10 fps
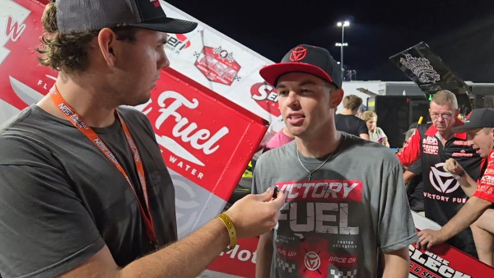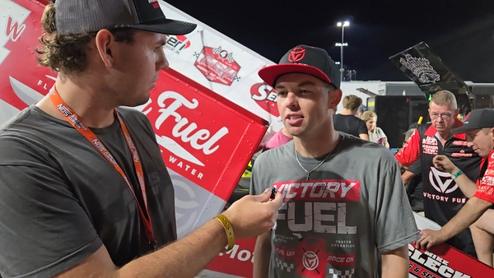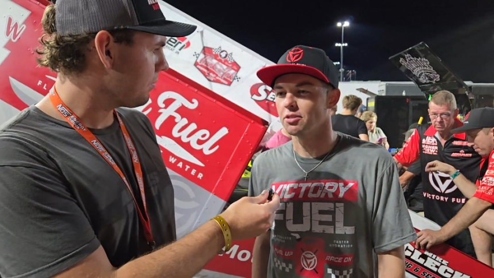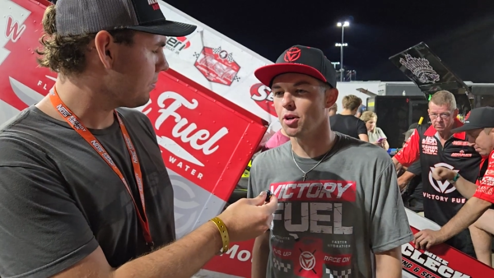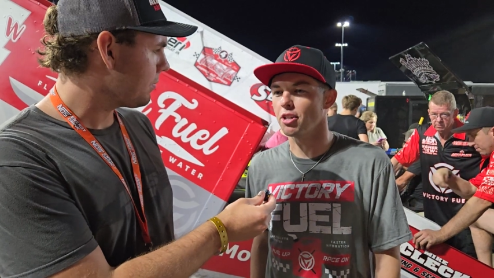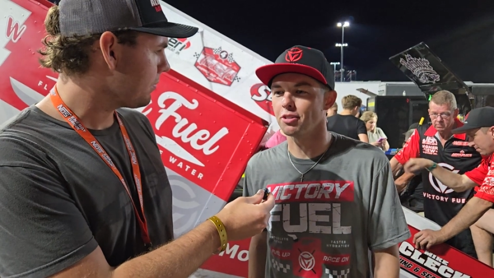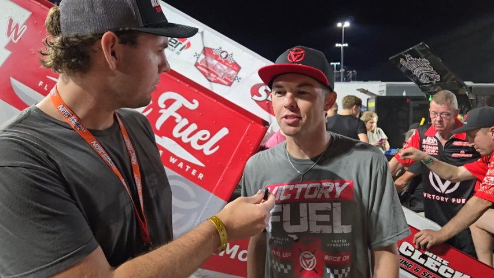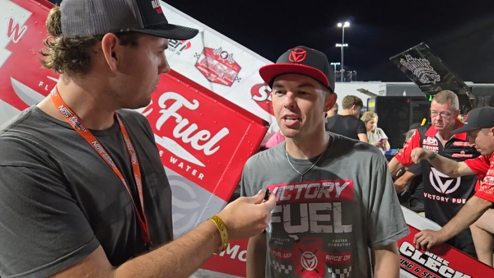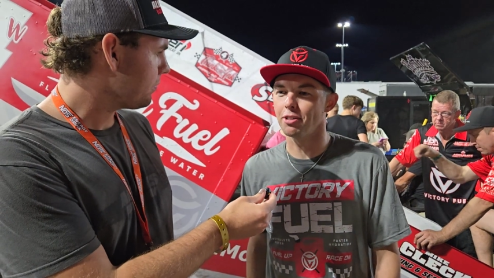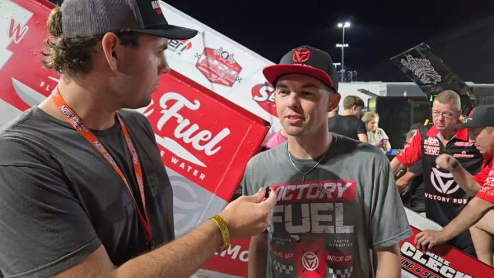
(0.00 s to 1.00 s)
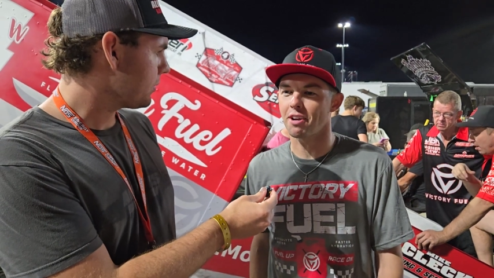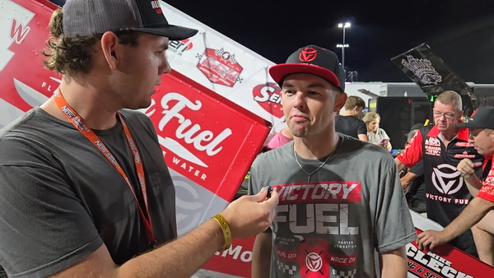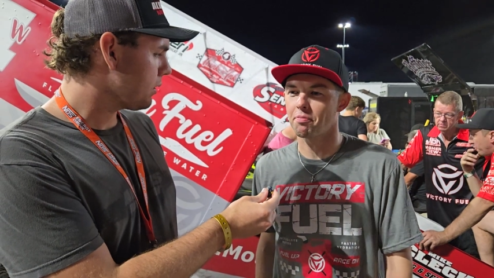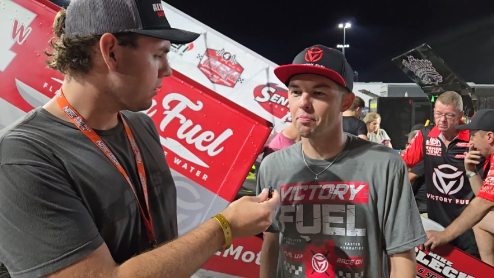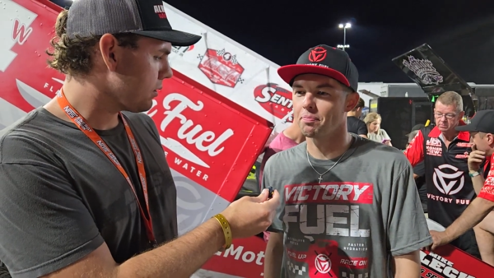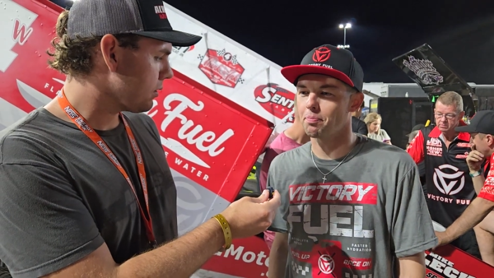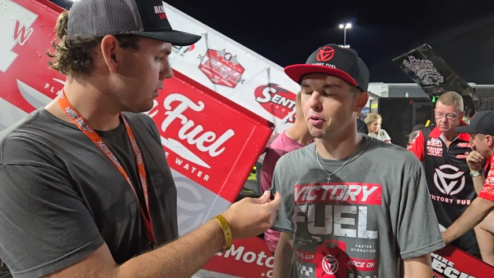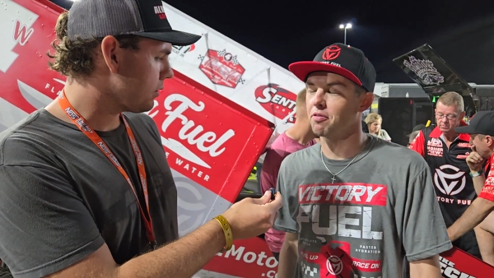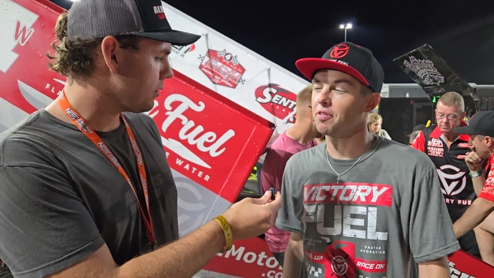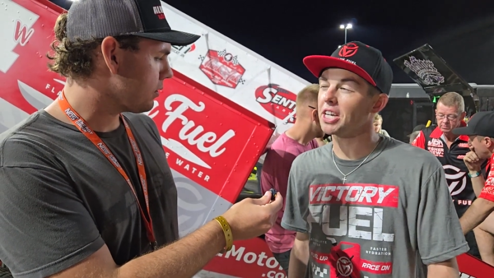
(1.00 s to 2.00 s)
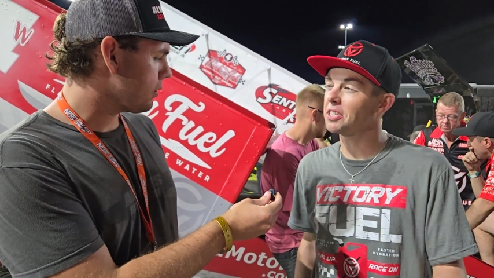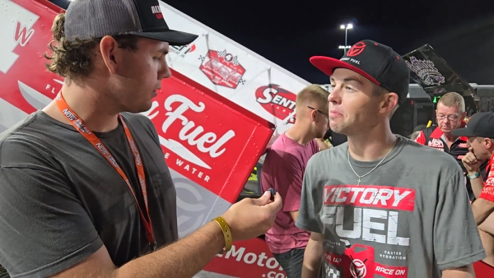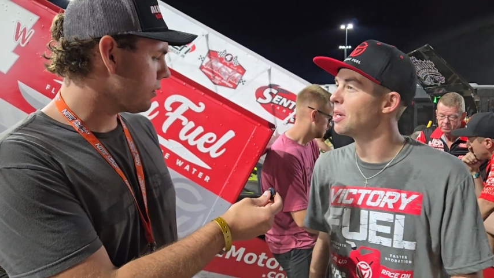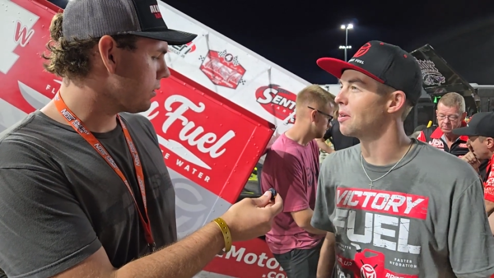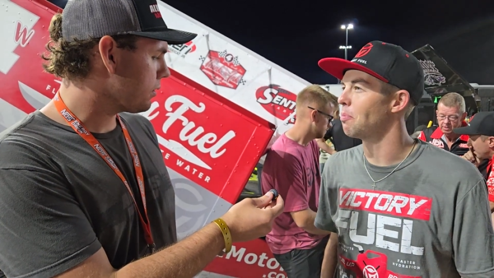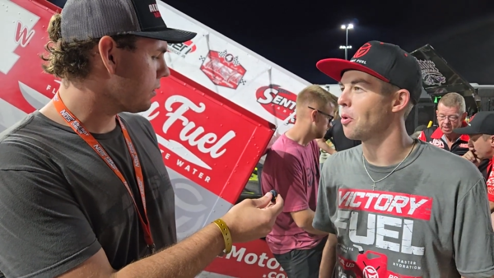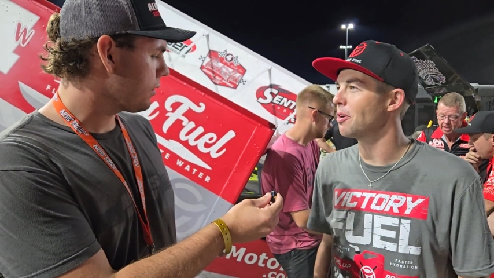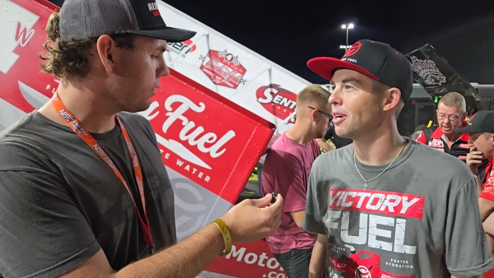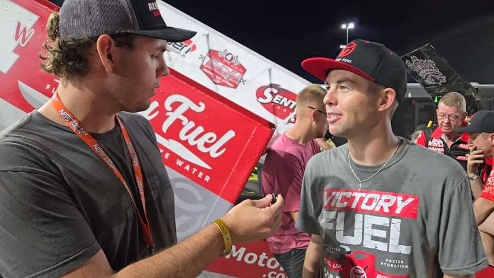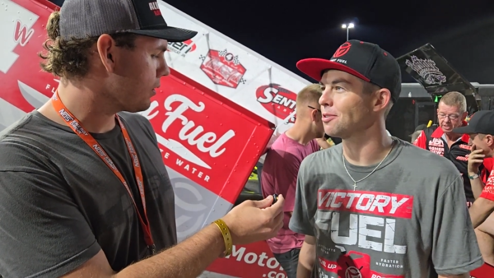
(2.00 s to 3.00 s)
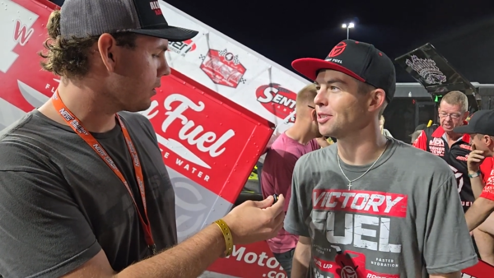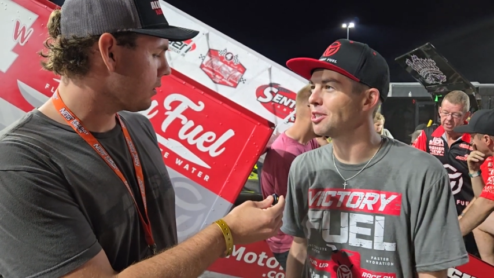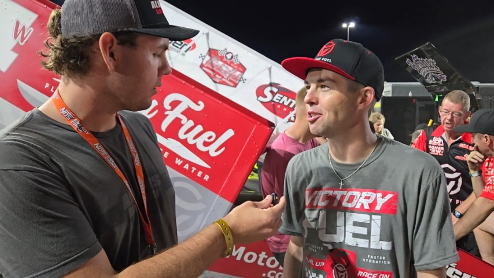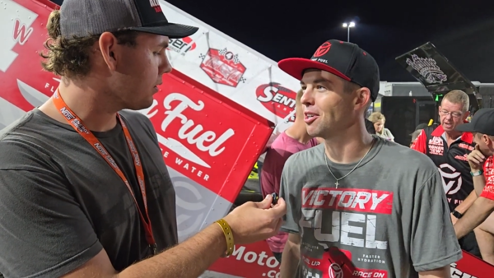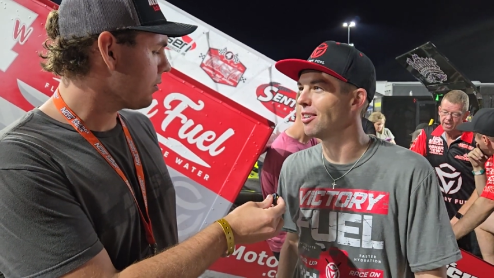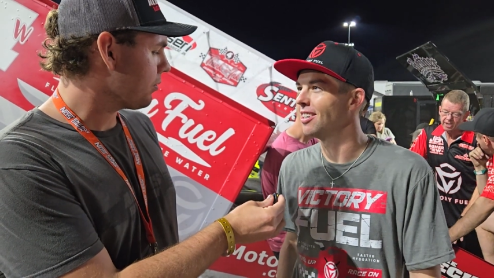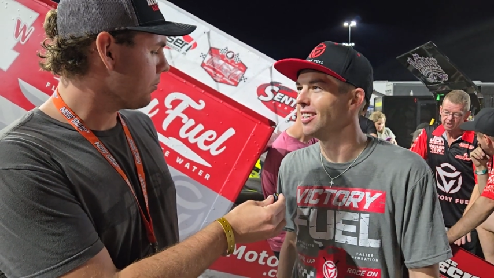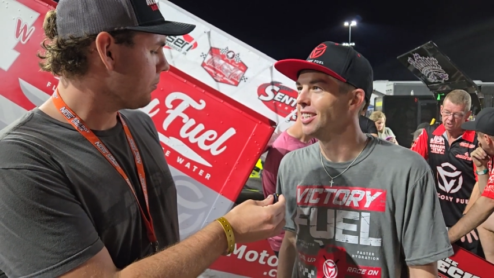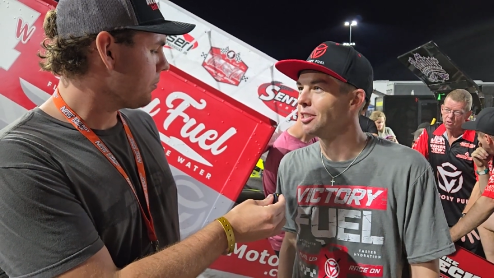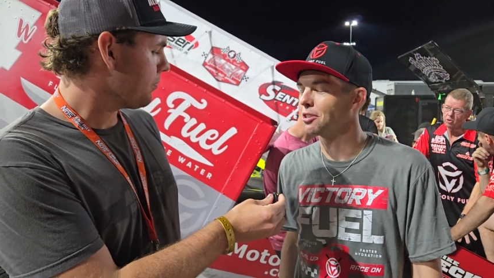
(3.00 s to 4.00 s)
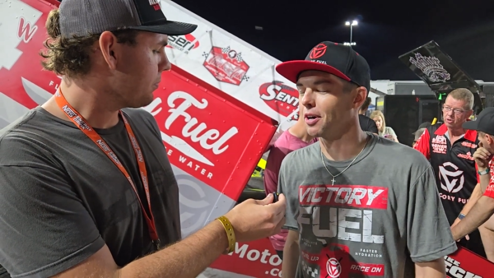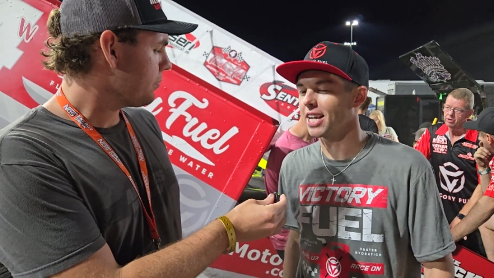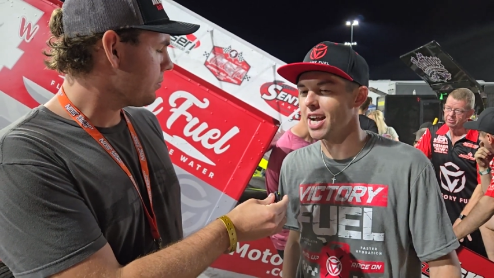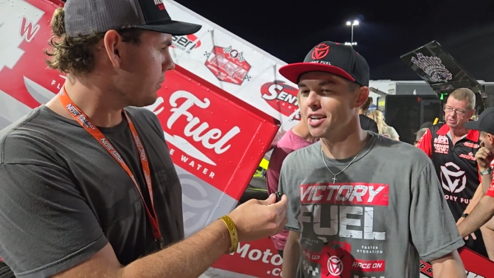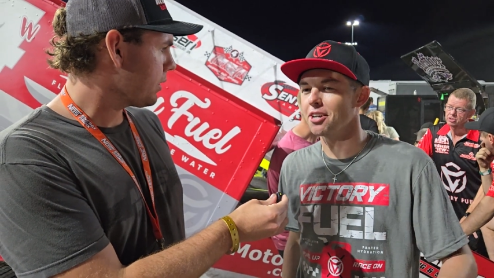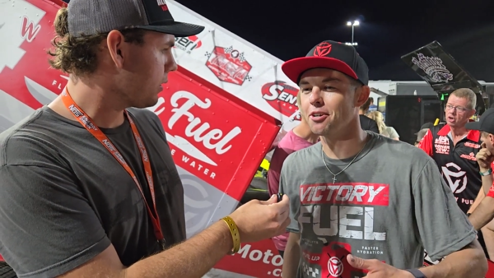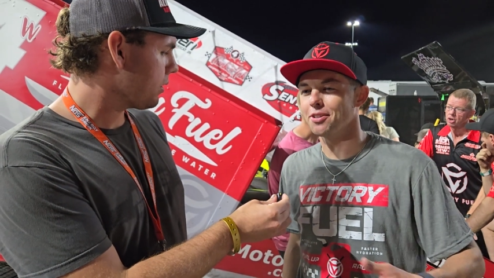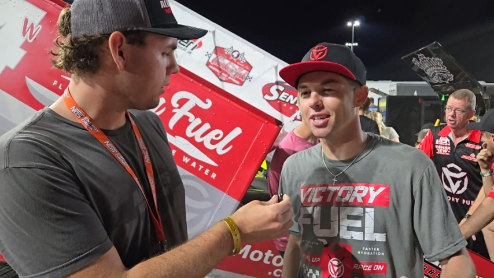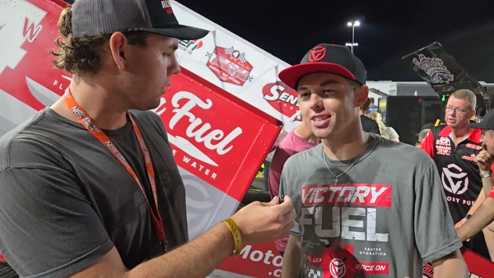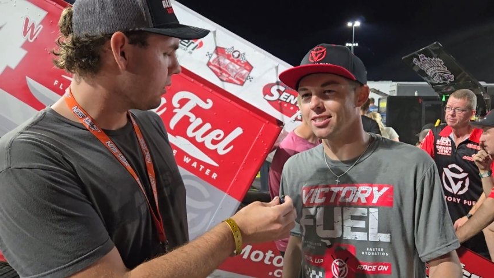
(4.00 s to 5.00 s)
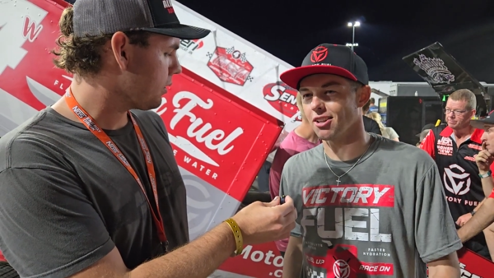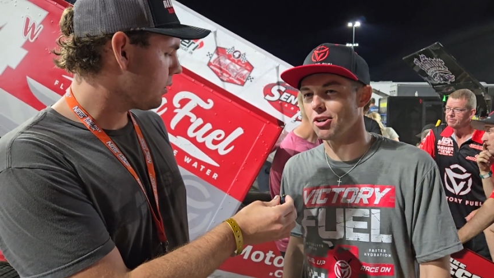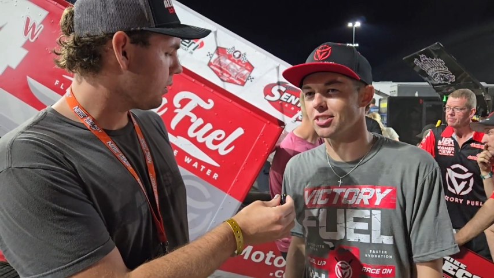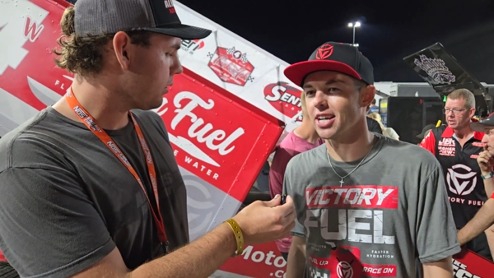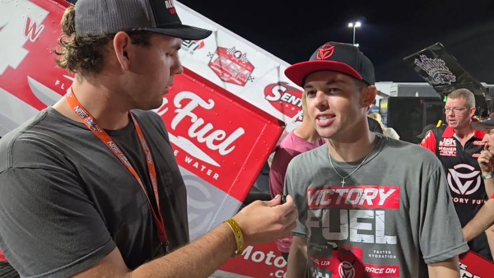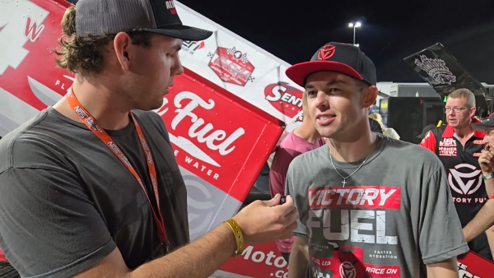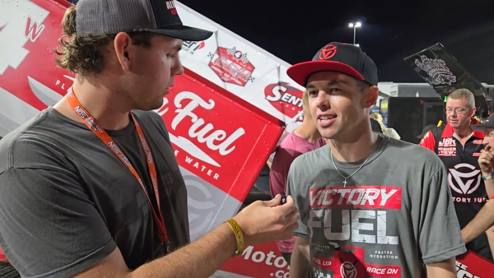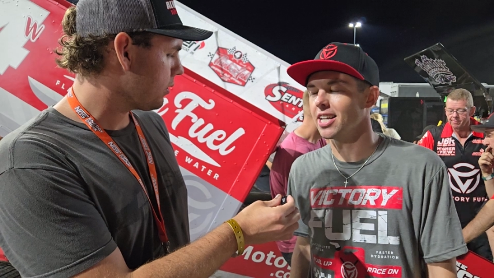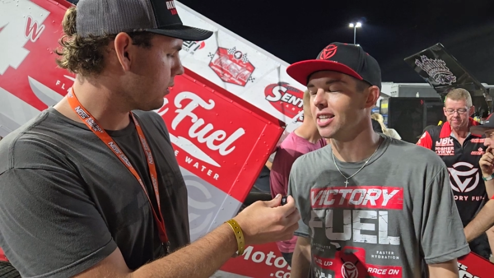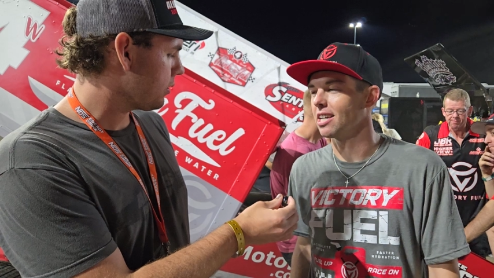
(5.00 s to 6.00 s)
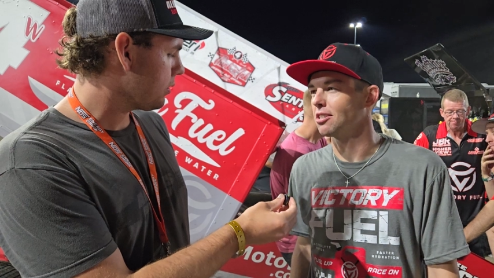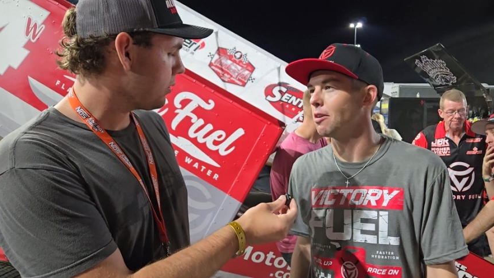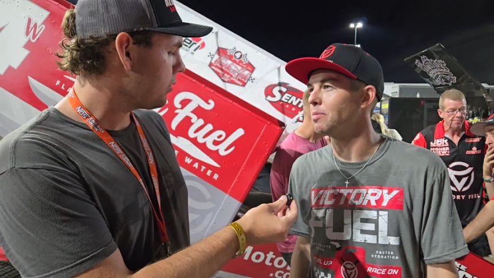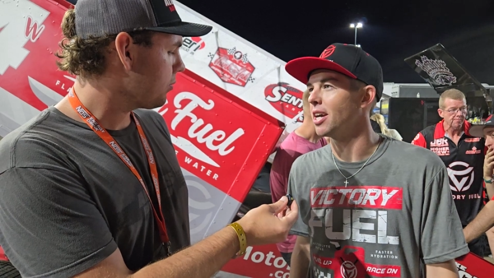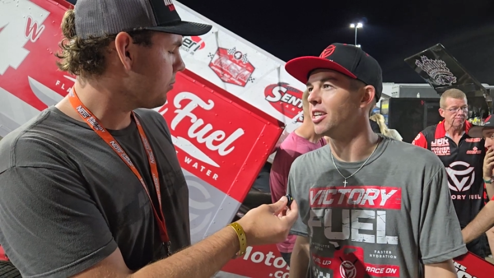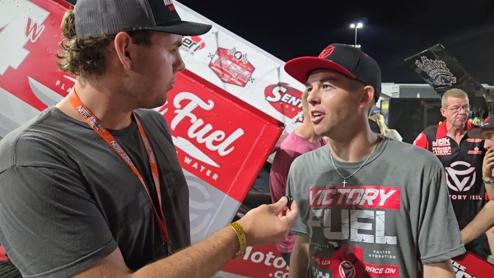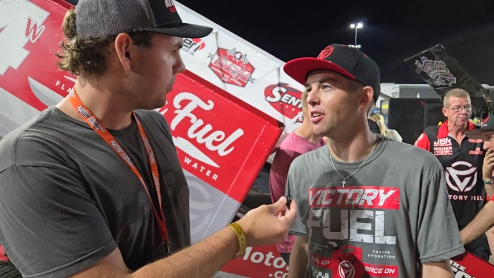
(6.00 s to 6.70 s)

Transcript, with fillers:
Speaker 1: it's one of those deals. I've perfected being a point racer this year. So I kind of knew that as long as I could stay in that top 10 here